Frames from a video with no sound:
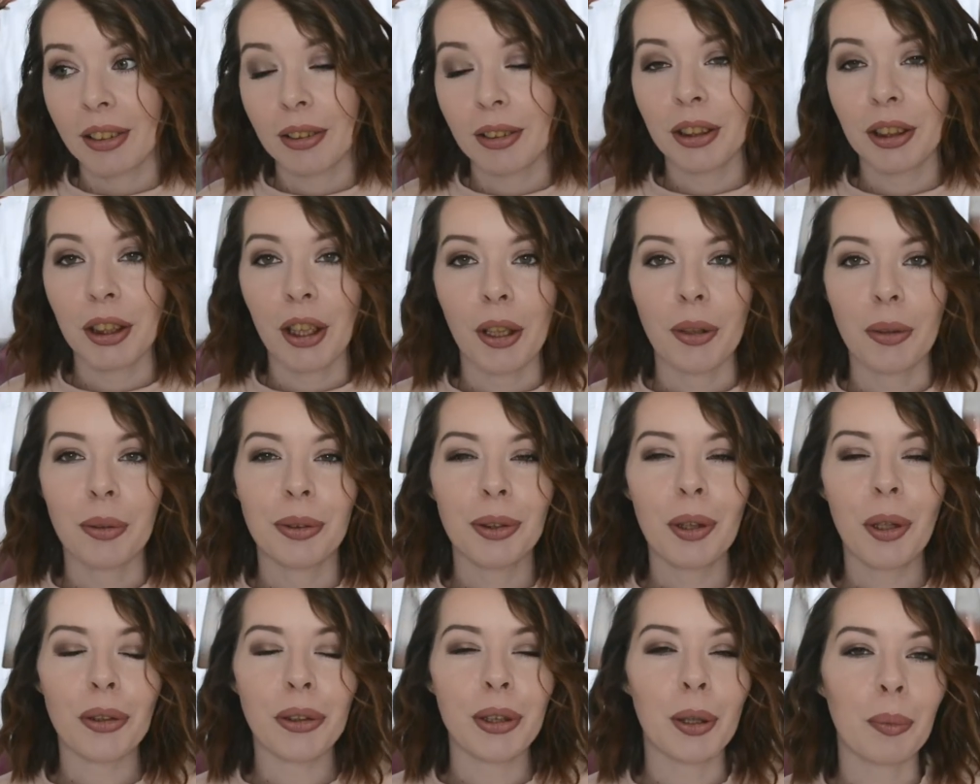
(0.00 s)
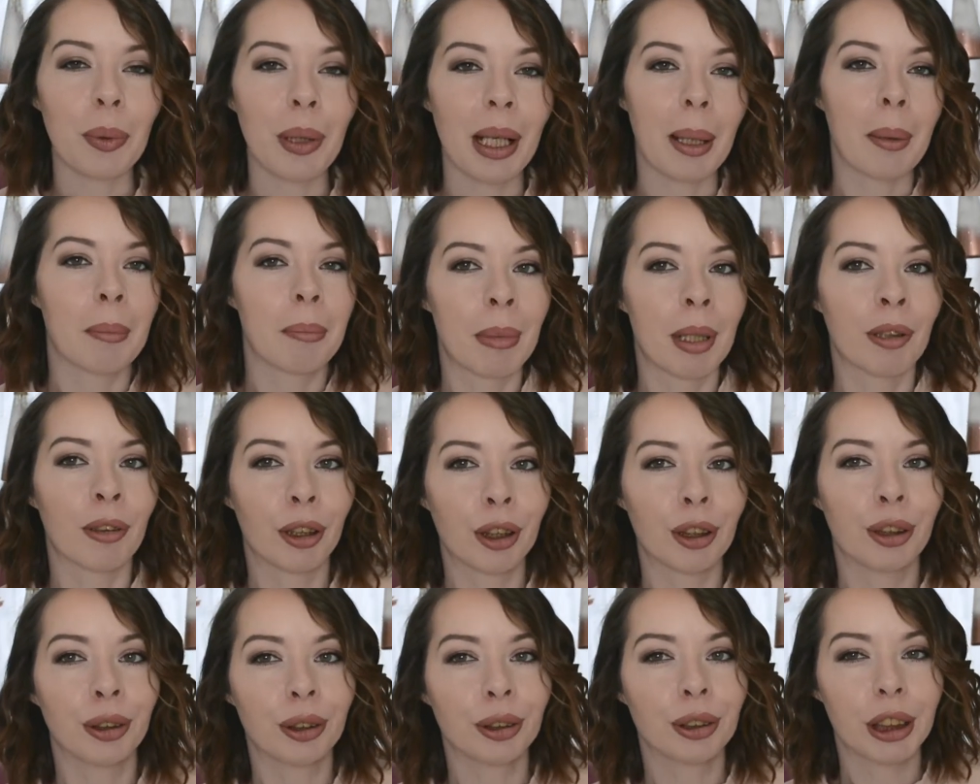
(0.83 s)
you know, not that we're
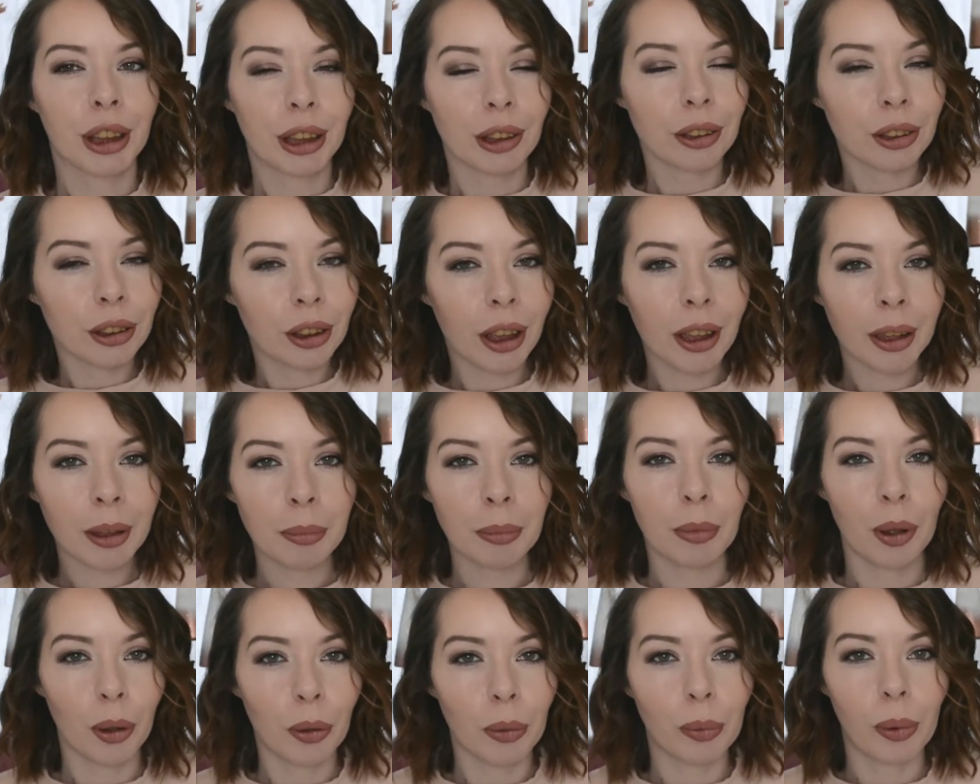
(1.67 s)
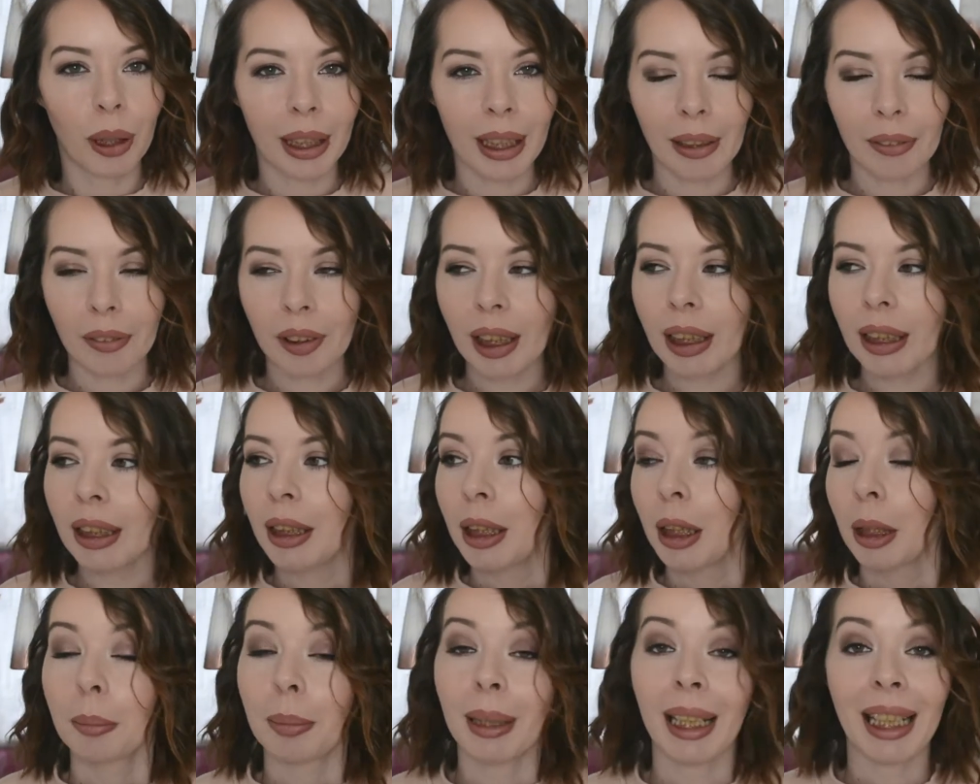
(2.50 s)
miracle children or whatever,
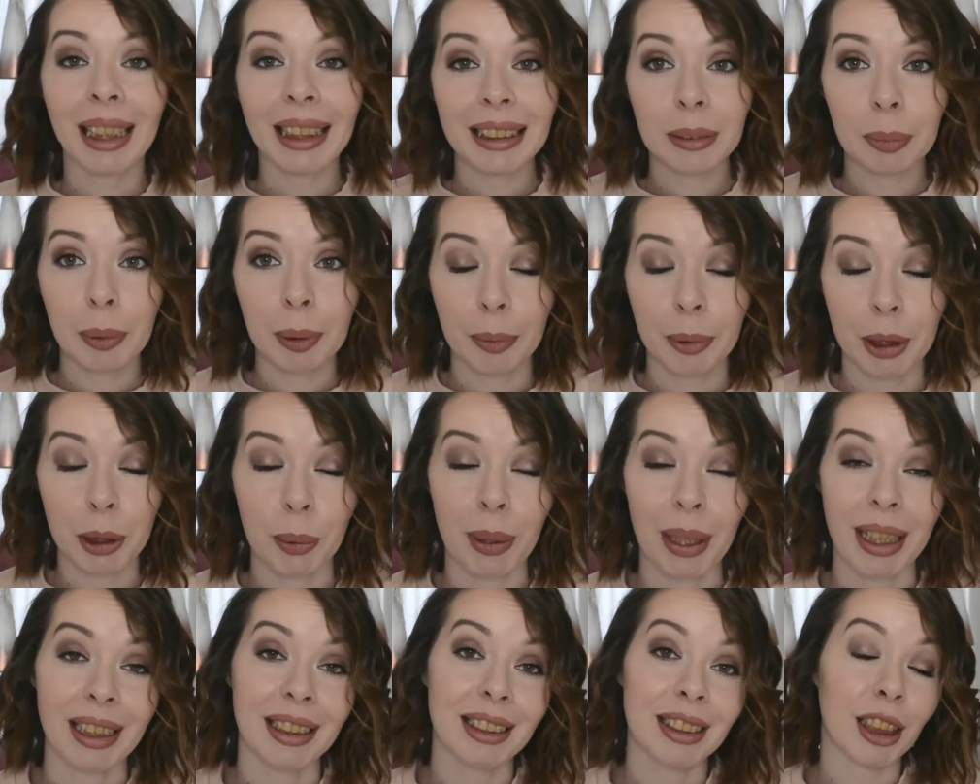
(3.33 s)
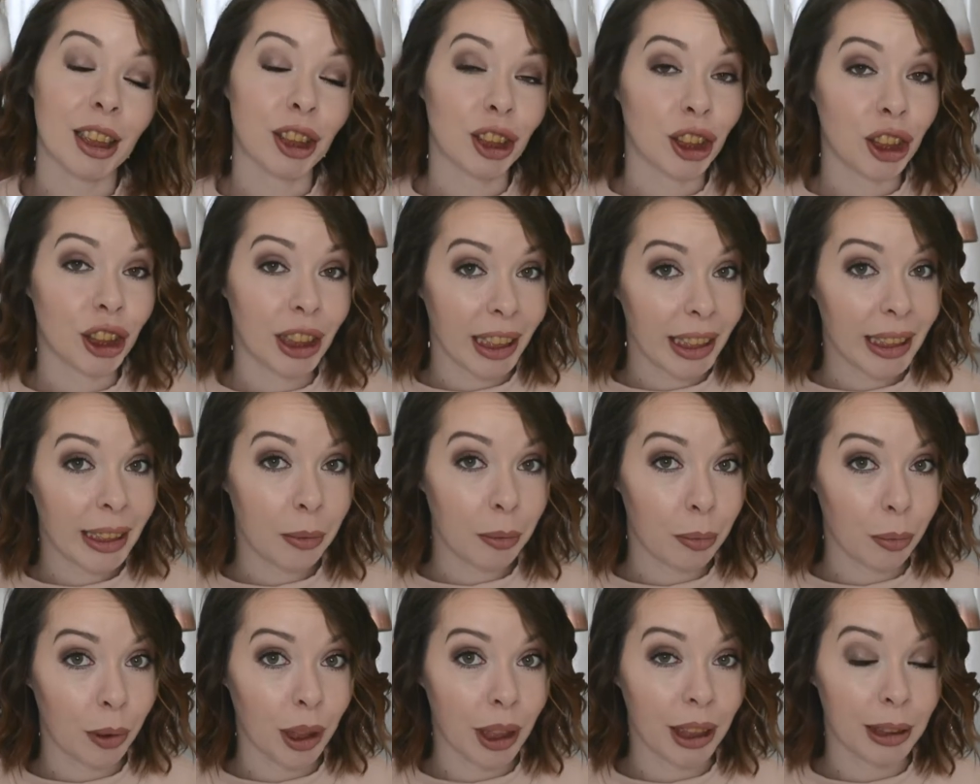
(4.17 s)
but as we were twins,
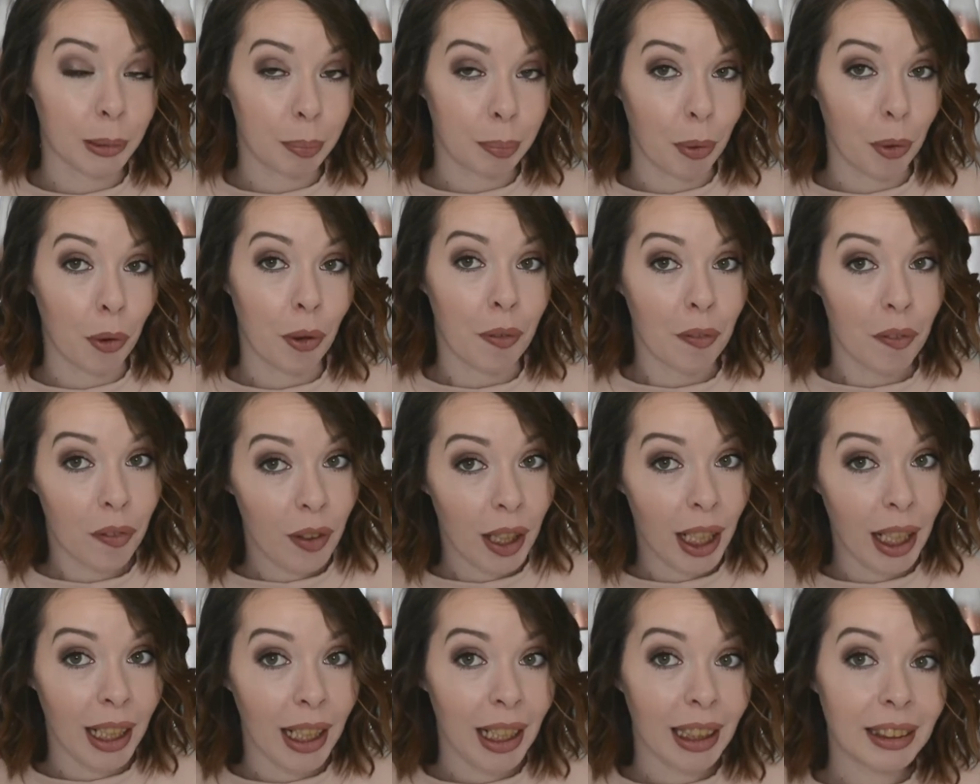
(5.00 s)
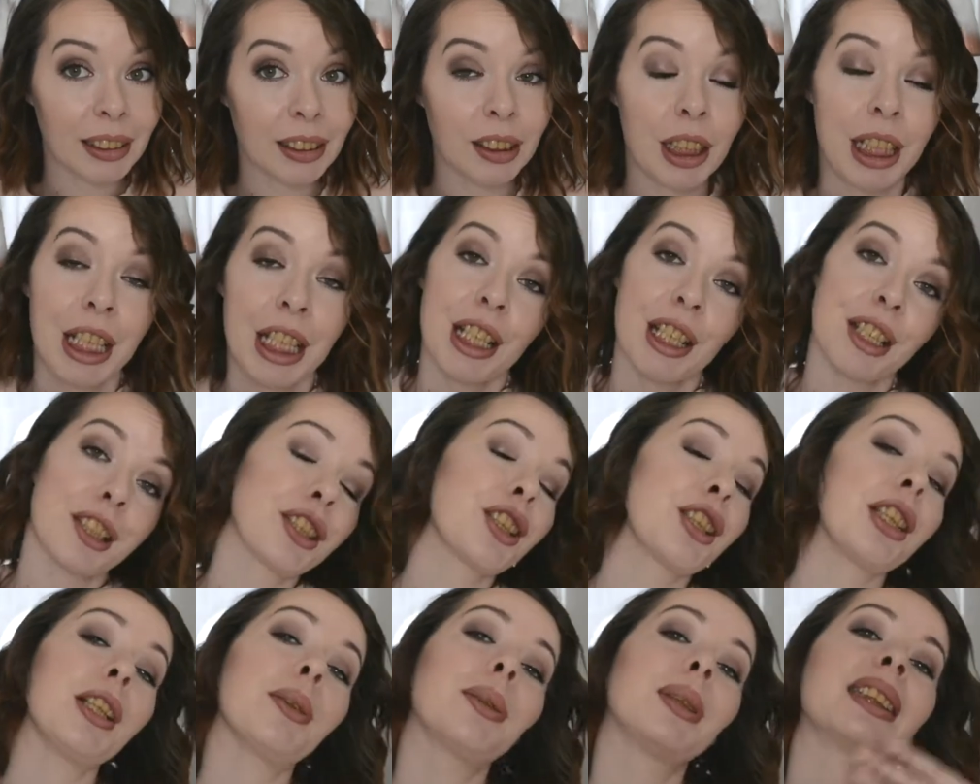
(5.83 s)
she was born first.
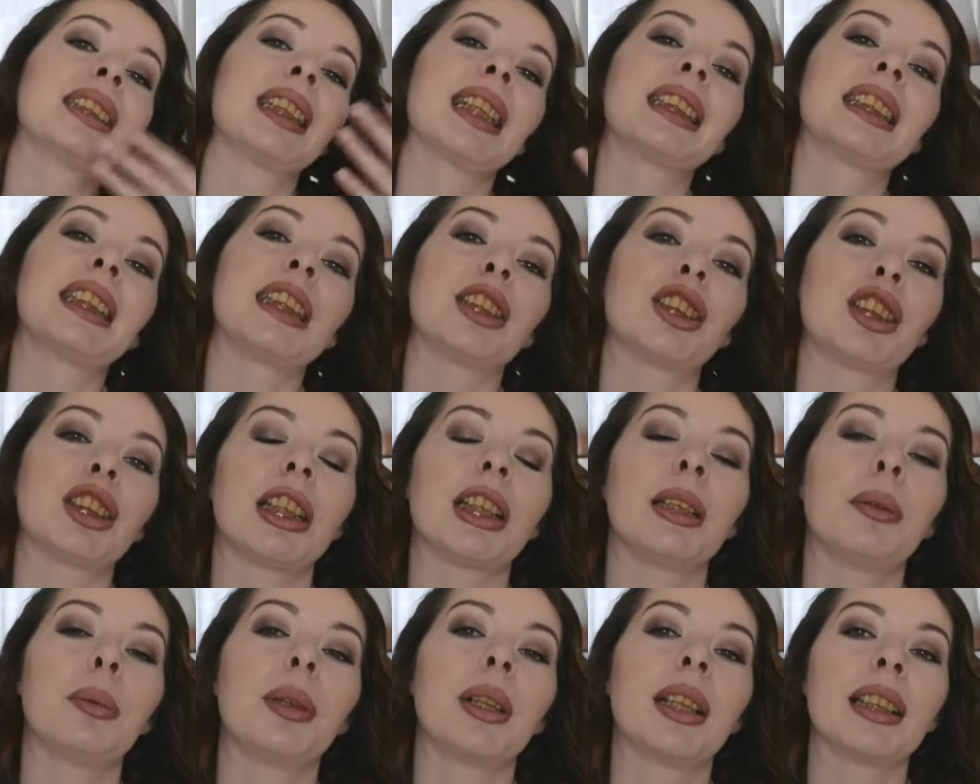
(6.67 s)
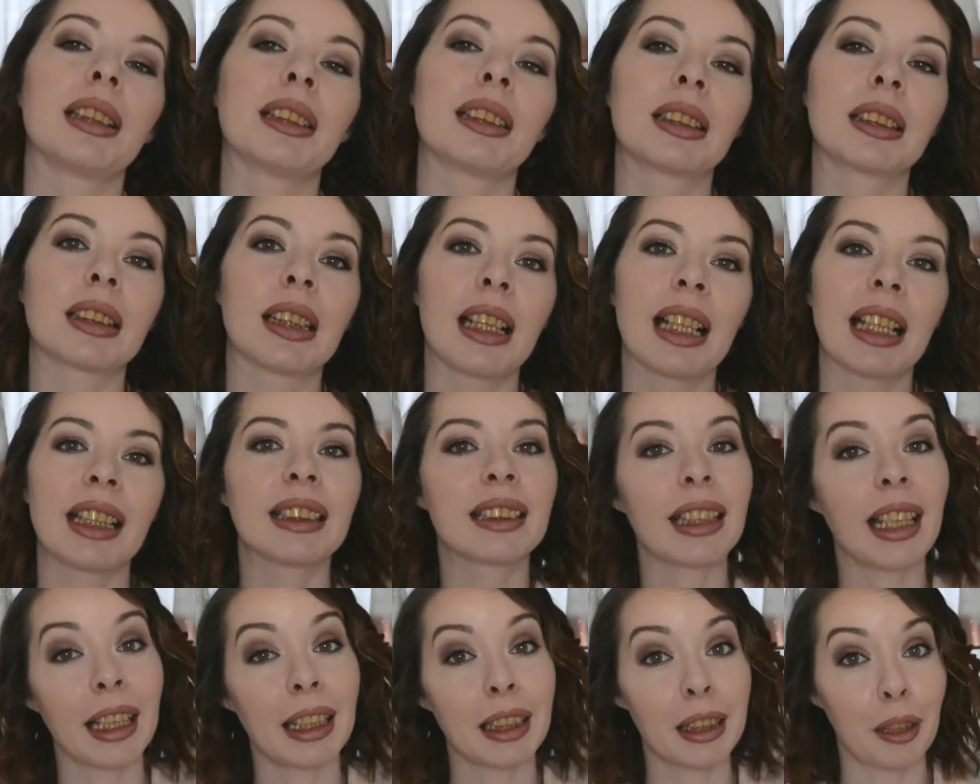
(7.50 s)
She always says that she was
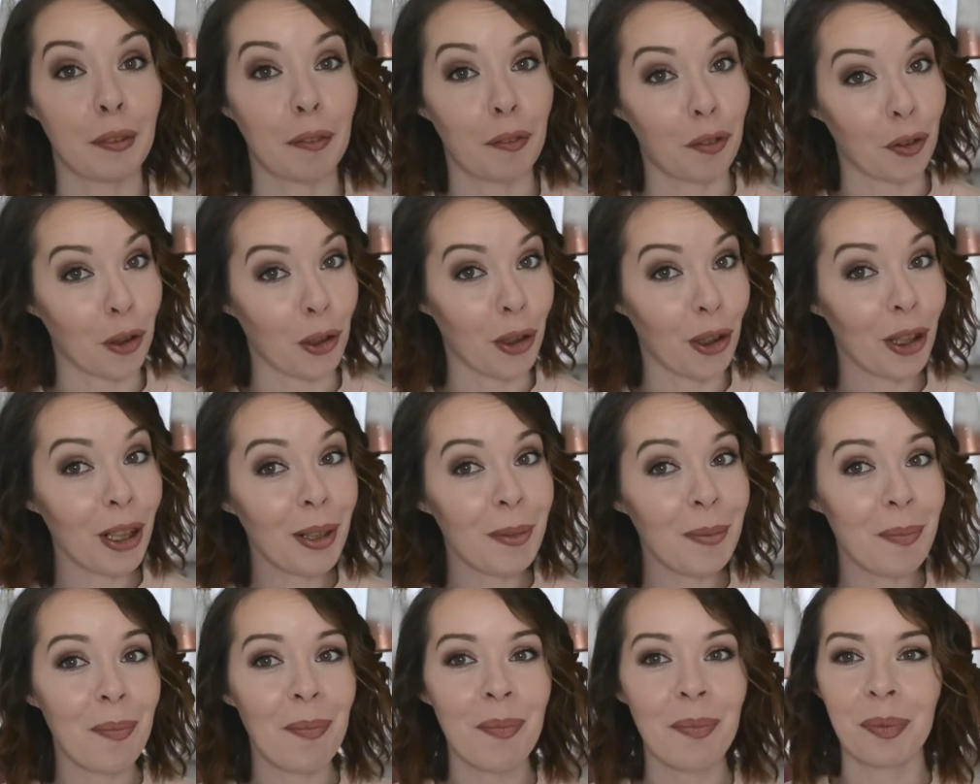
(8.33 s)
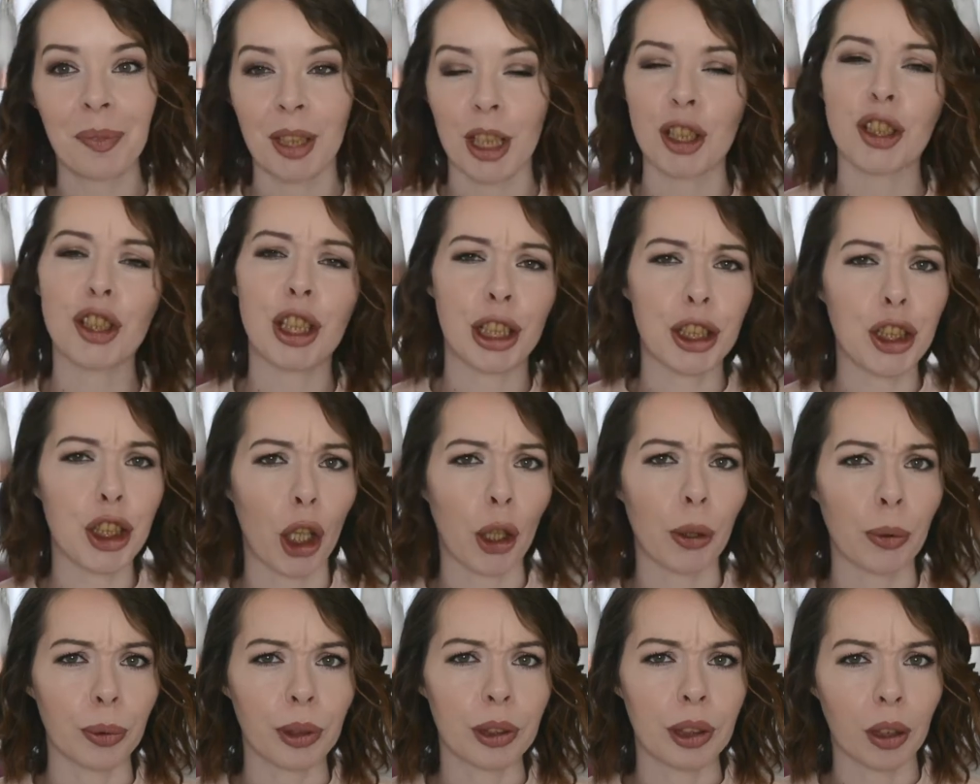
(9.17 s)
intended for. She
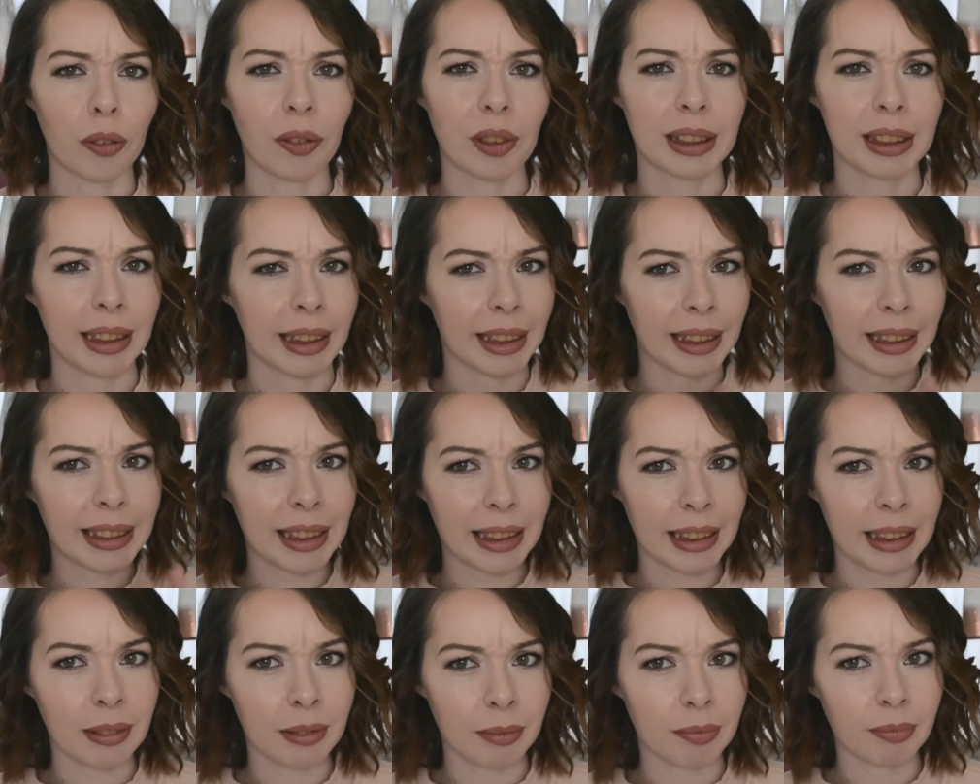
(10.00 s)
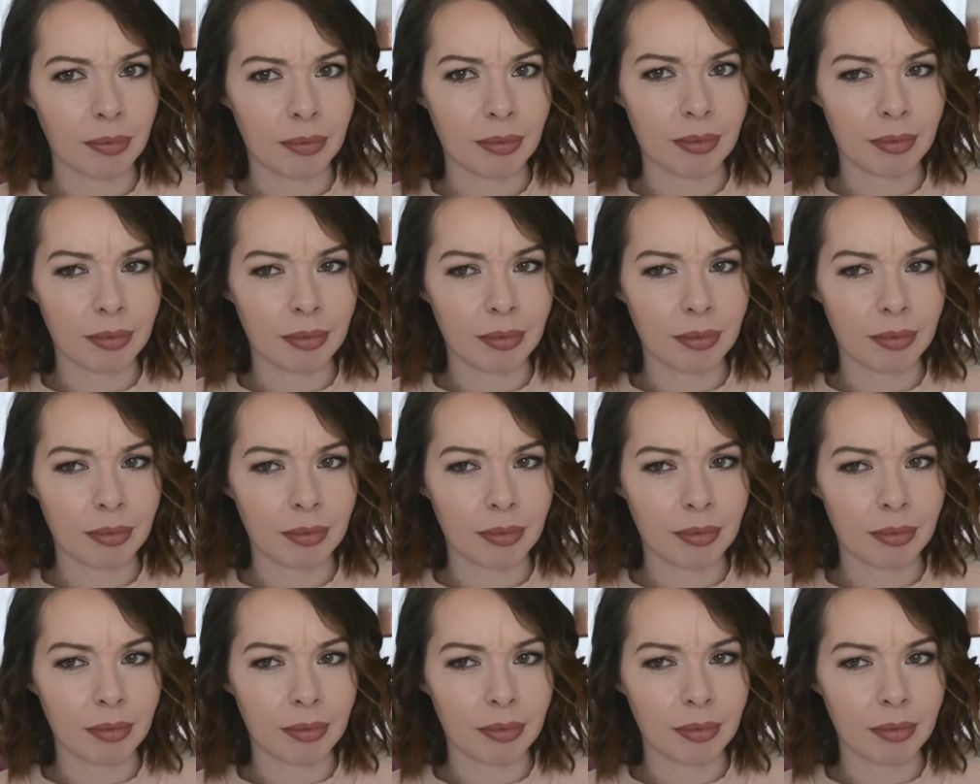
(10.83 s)
jokes, obviously. This isn't